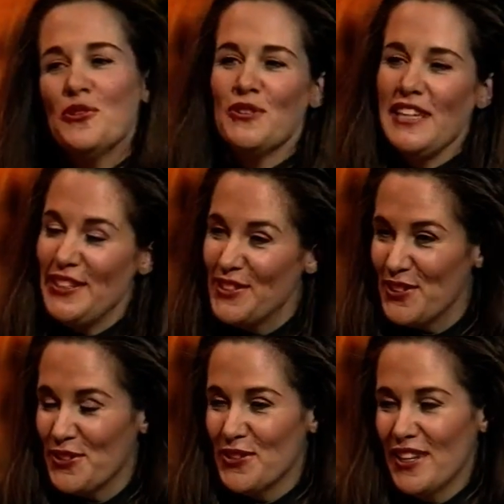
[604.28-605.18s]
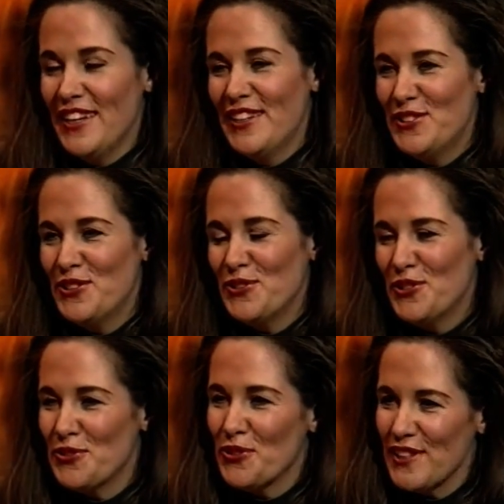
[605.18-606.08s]
you need to
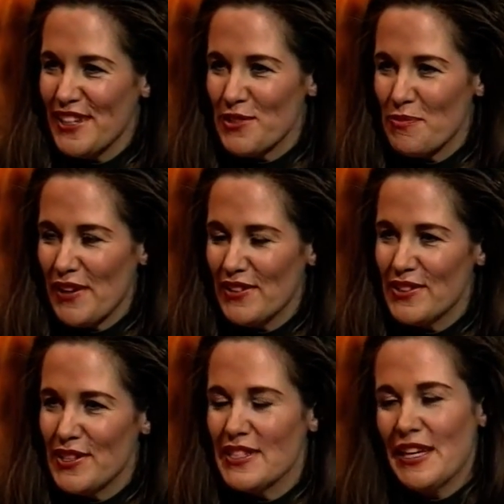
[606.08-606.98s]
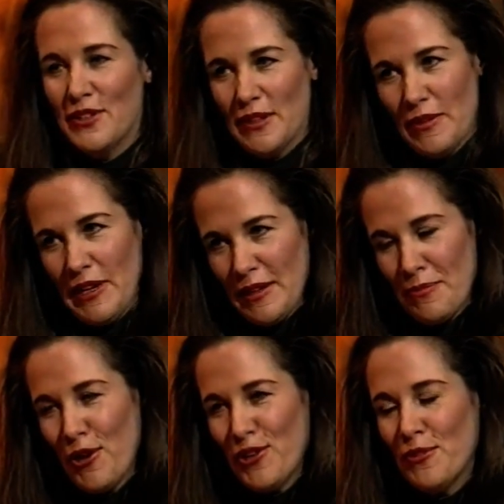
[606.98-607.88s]
do all the experiences, and
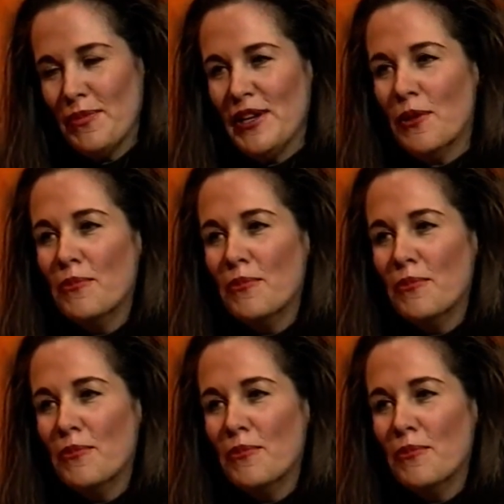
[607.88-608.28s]
apart from being a